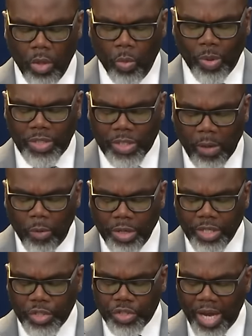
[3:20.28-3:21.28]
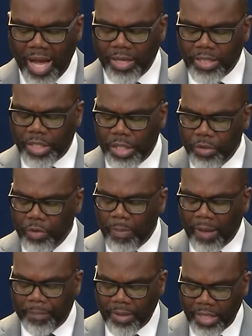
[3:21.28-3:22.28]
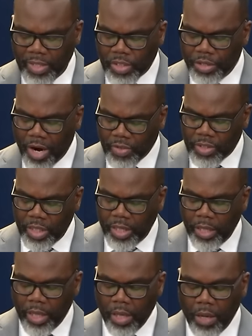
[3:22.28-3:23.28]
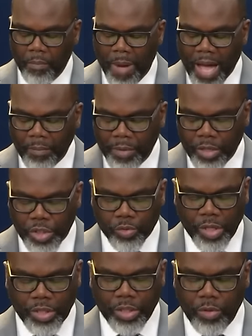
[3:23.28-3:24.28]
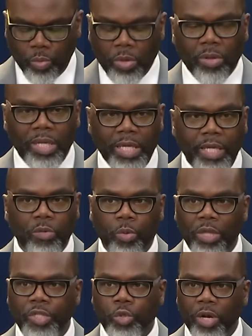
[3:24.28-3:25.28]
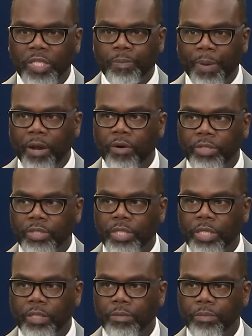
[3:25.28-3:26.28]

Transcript: When someone is shot and killed by police in our city, my administration will lead with transparency.